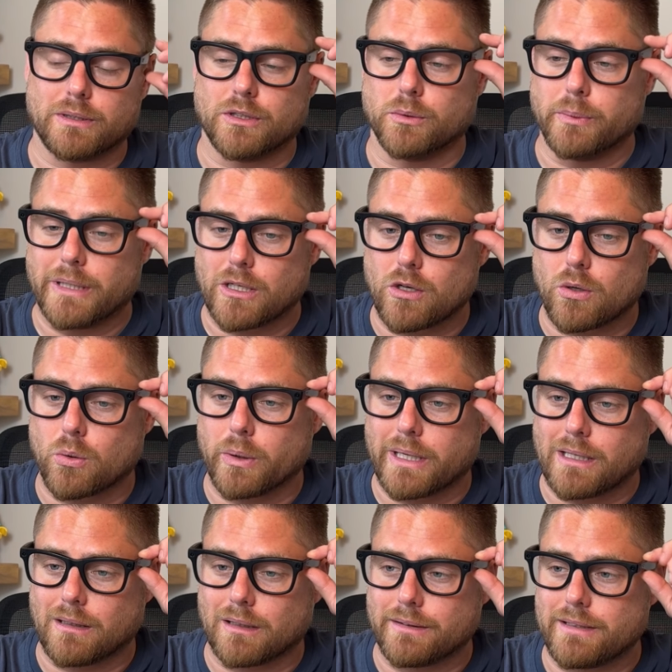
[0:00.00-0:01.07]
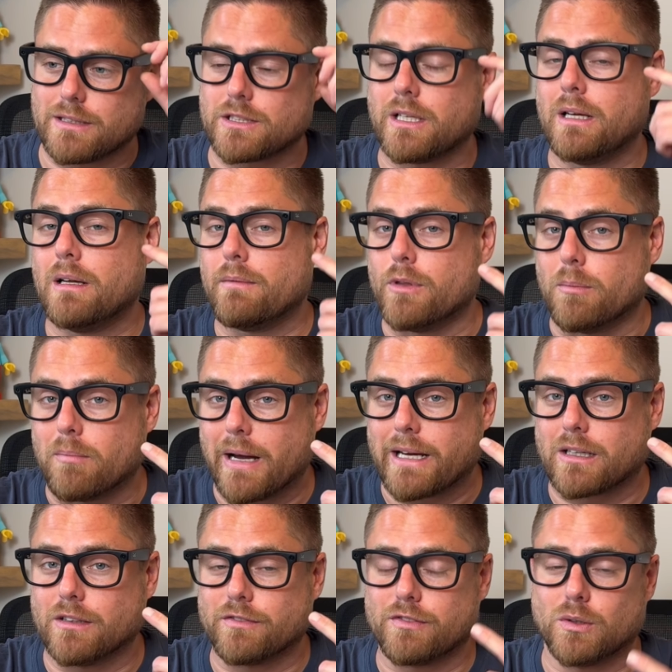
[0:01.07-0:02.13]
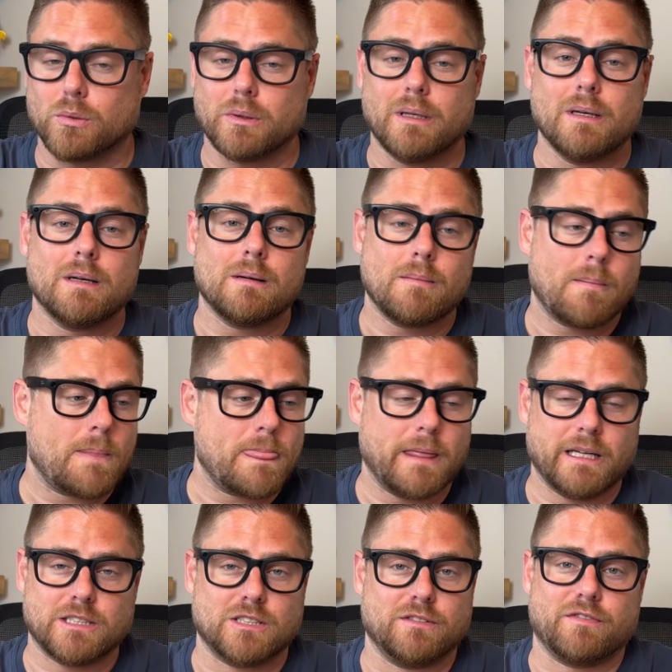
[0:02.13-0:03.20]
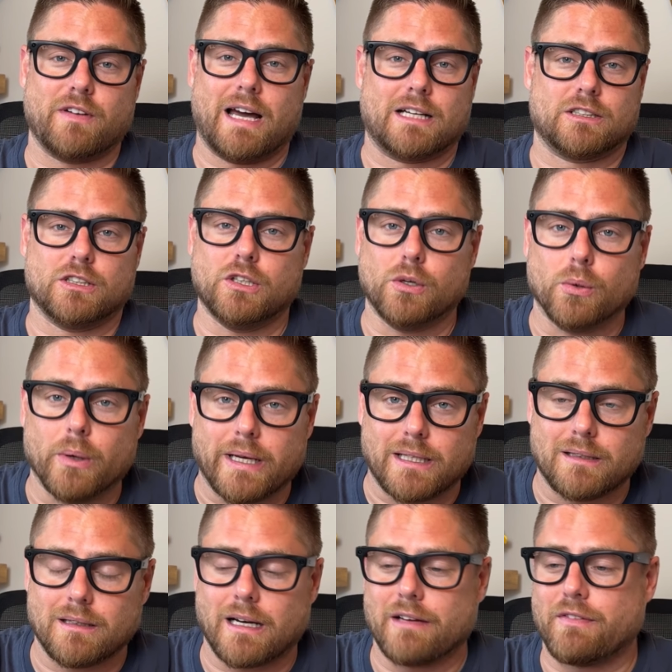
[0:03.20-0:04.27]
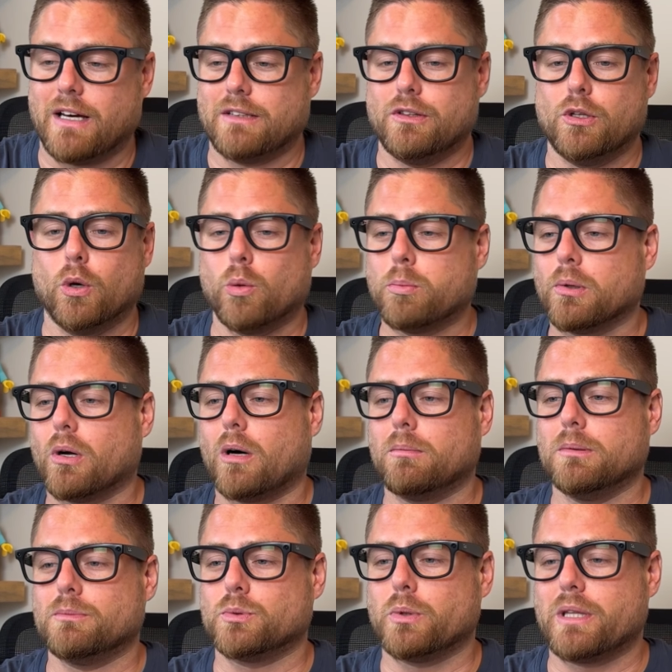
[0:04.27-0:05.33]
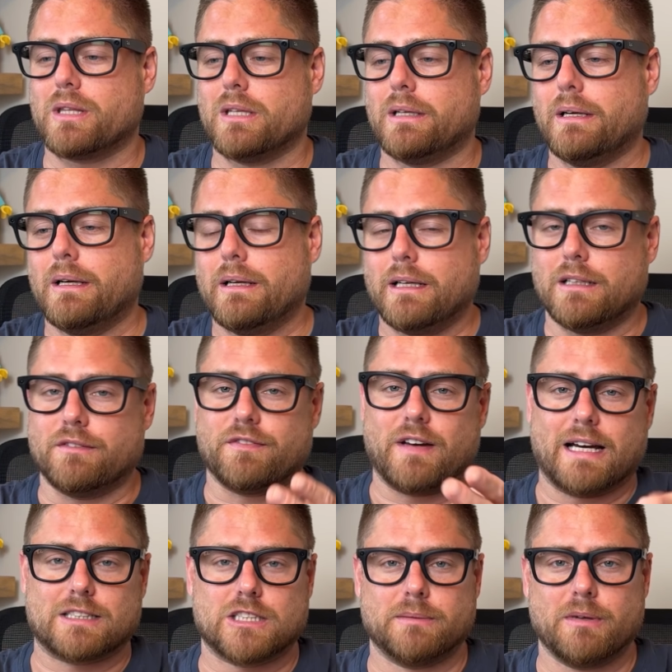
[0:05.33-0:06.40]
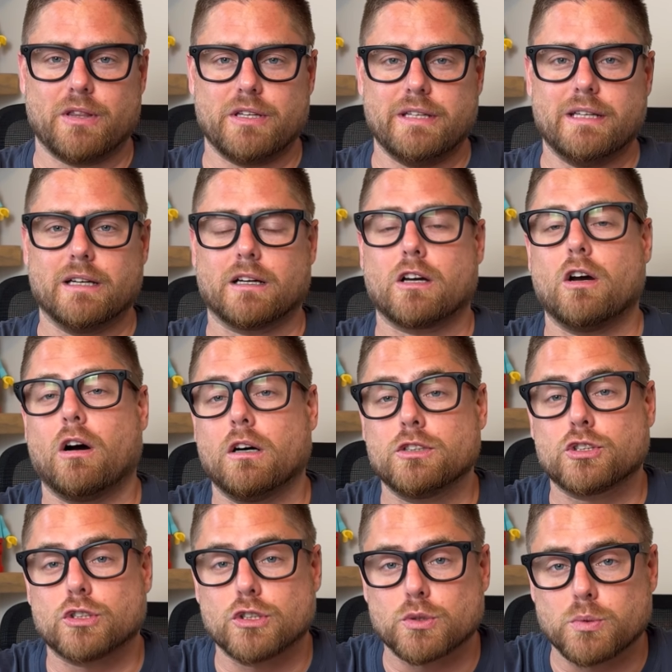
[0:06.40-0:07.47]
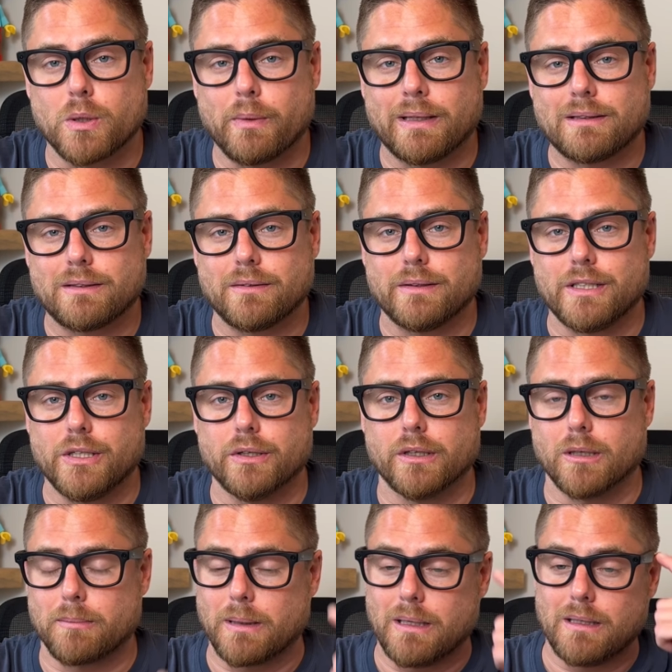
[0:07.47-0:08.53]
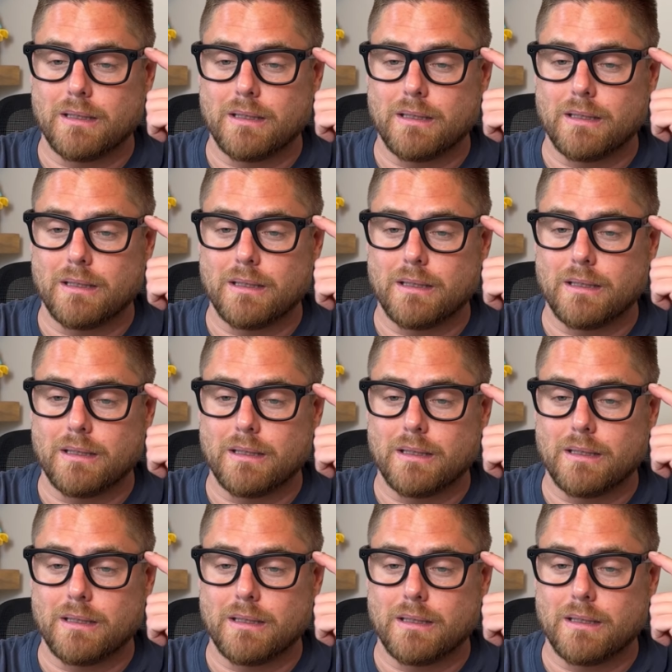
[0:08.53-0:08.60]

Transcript: and the recording on this, the microphone, is in fact great. I've had no problems with it. In fact, some of the concerts we went to in Europe,